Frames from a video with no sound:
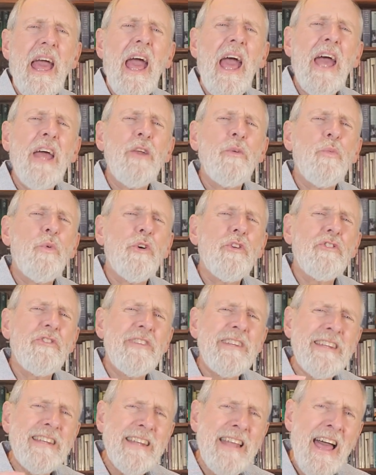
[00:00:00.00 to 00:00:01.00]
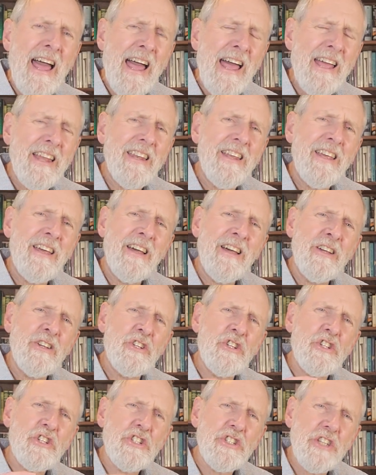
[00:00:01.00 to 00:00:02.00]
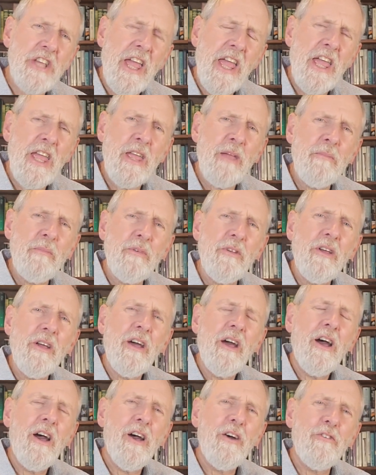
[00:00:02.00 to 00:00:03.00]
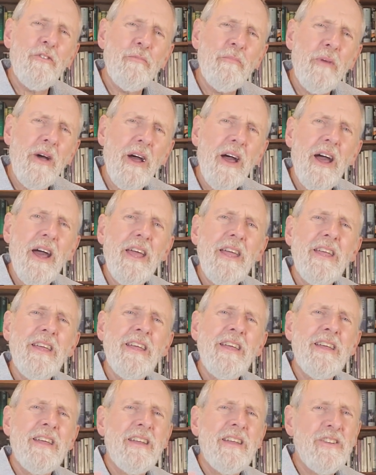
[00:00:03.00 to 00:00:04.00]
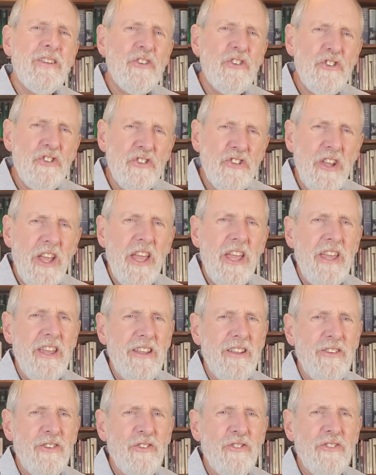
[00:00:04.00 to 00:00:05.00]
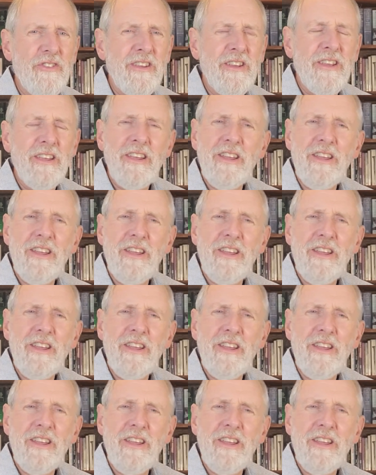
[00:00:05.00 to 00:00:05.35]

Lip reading: and was not ashamed of my chains."